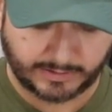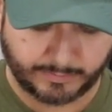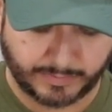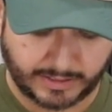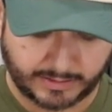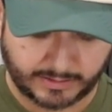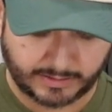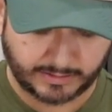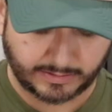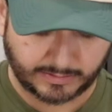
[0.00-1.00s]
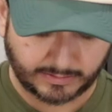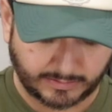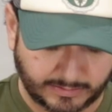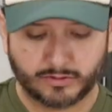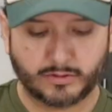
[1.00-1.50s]
beans.
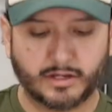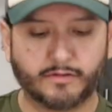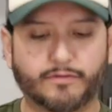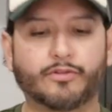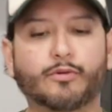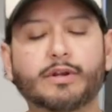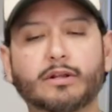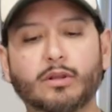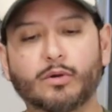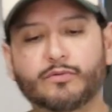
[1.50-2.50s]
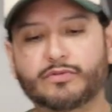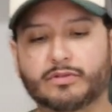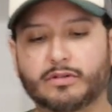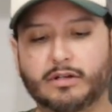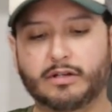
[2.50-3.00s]
So I have the 3
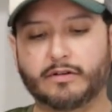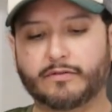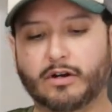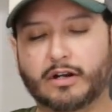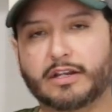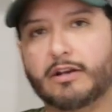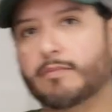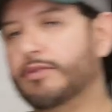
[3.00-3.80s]
cloves of garlic here. I'm